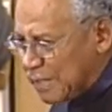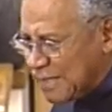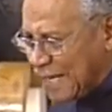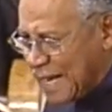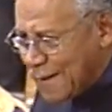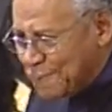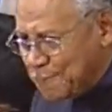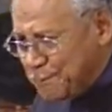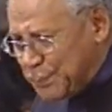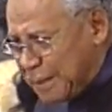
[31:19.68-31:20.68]
We have
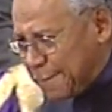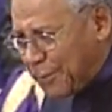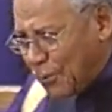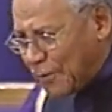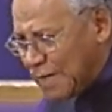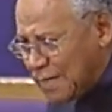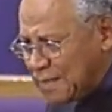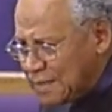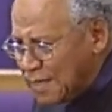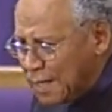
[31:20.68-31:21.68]
people
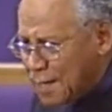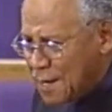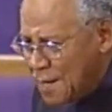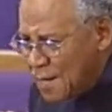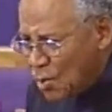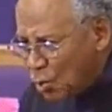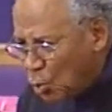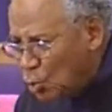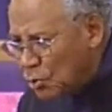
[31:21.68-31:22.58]
in here who